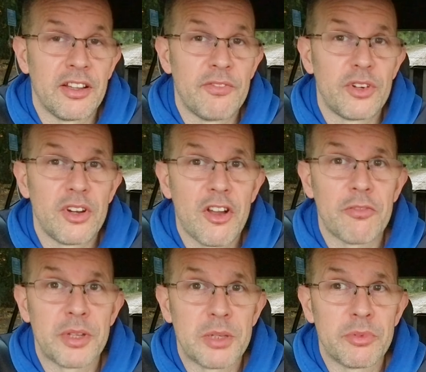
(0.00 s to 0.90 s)
And for a lot
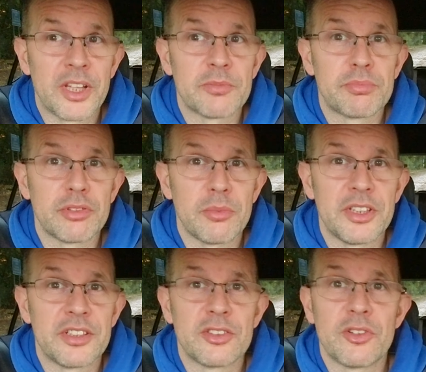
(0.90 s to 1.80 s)
of people, that's probably
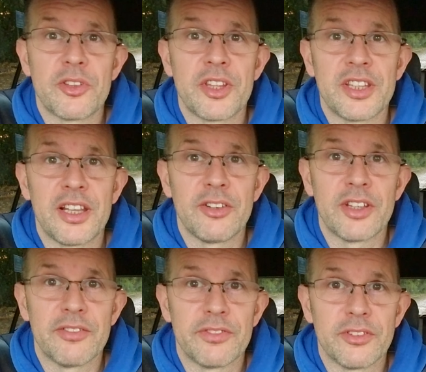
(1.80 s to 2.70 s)
the sort of thing they're
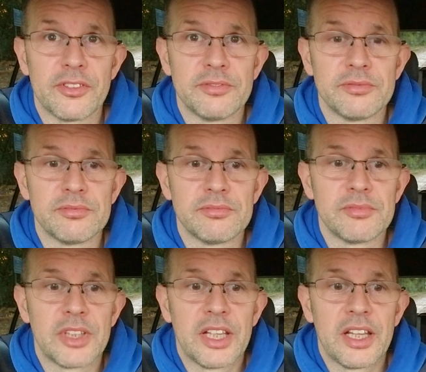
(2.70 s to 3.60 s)
looking for.
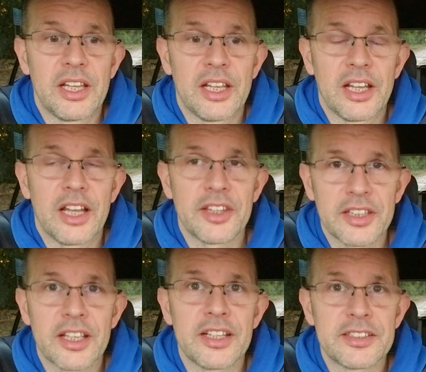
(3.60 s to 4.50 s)
I think
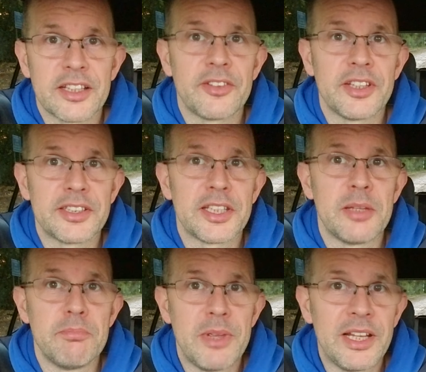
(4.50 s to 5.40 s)
they're going to sell these in
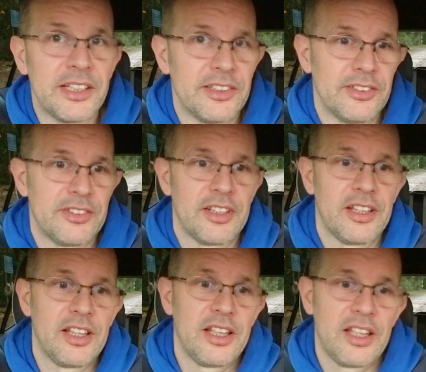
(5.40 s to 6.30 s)
the millions.
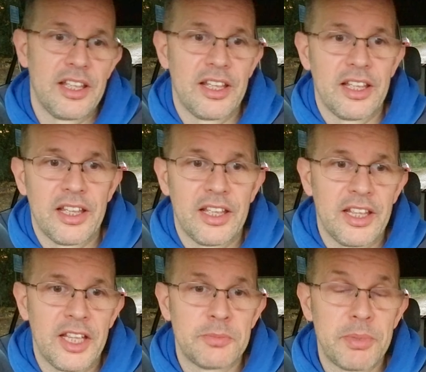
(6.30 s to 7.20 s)

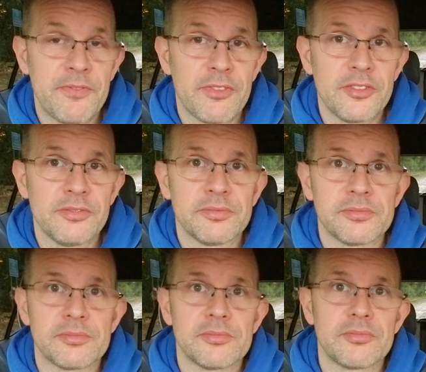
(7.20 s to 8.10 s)
It's been fun.
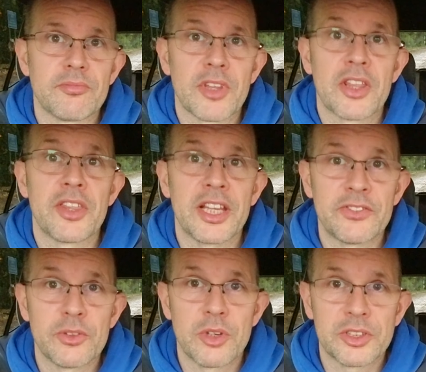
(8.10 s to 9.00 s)
Thanks
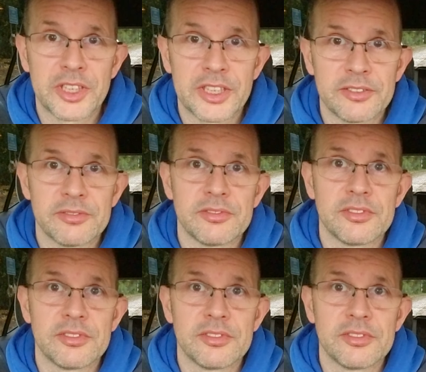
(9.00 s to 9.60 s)
for watching.